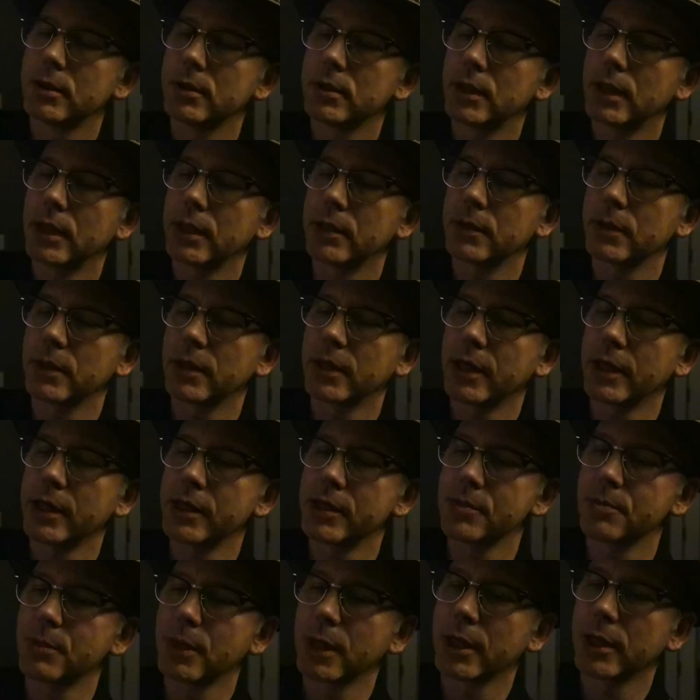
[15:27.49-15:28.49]
take the
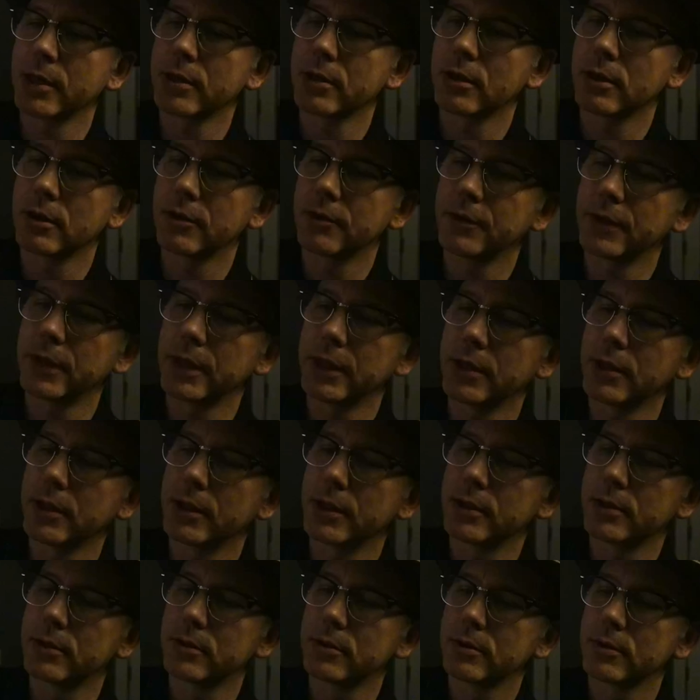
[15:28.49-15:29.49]
case back off here
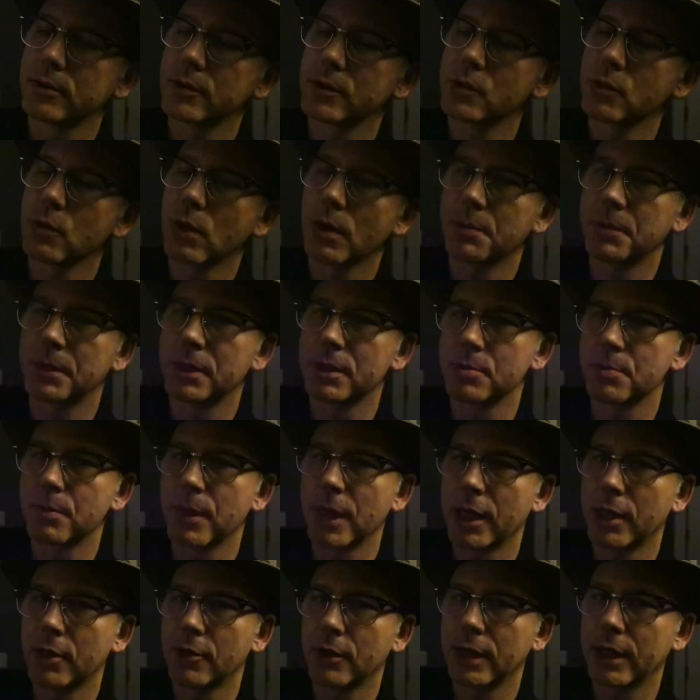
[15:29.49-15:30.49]
and swap this
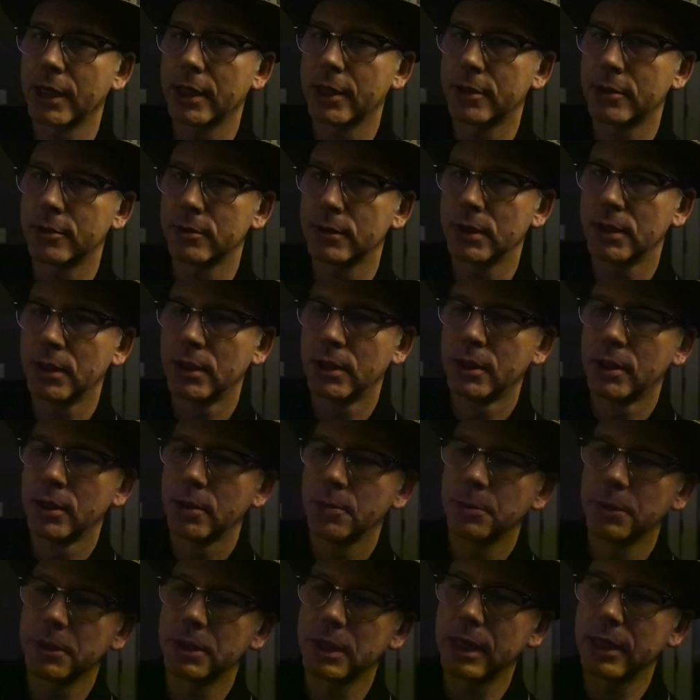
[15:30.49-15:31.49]
battery out.
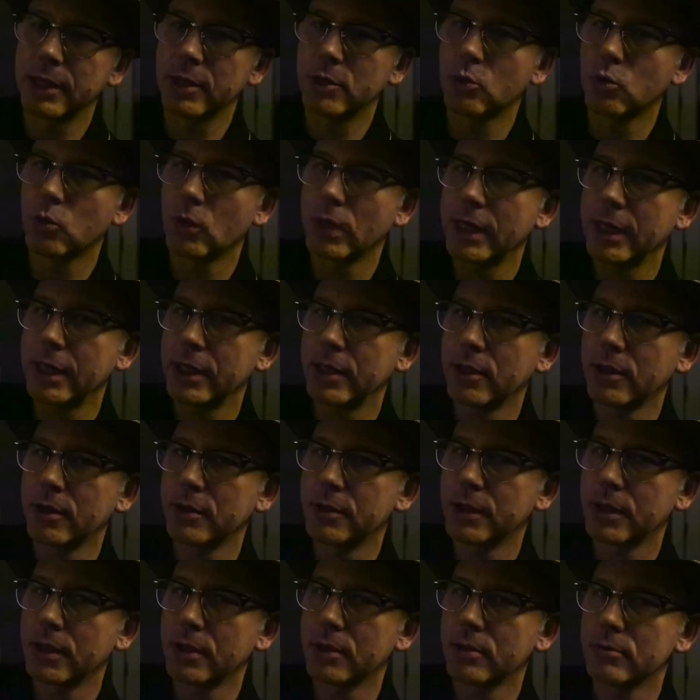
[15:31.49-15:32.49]
But that green on
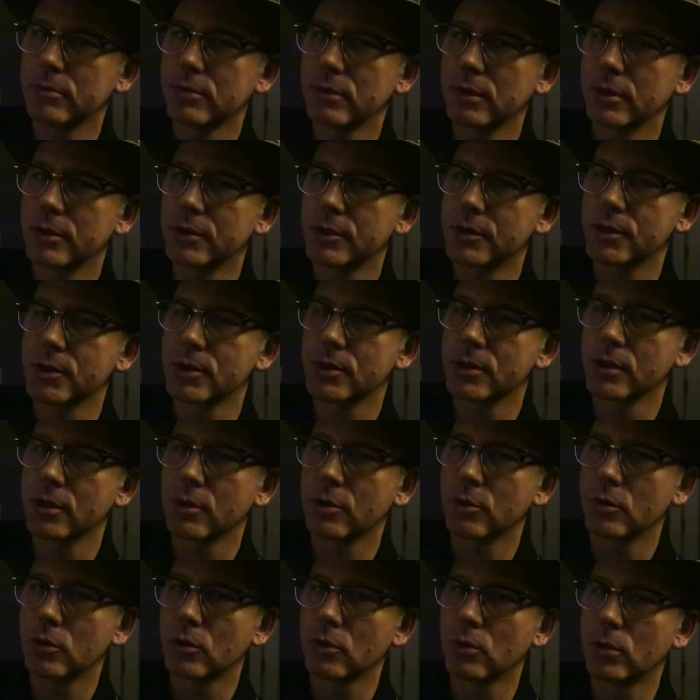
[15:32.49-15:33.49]
there looks
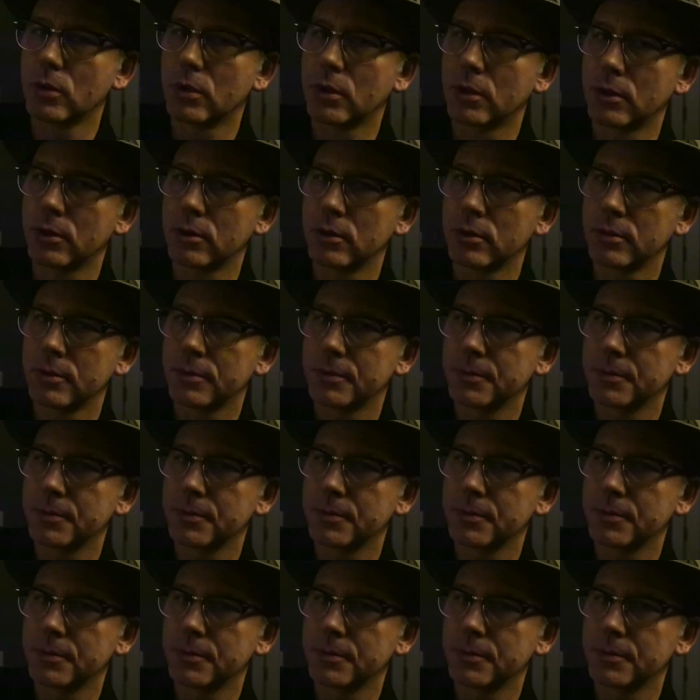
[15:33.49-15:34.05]
so cool.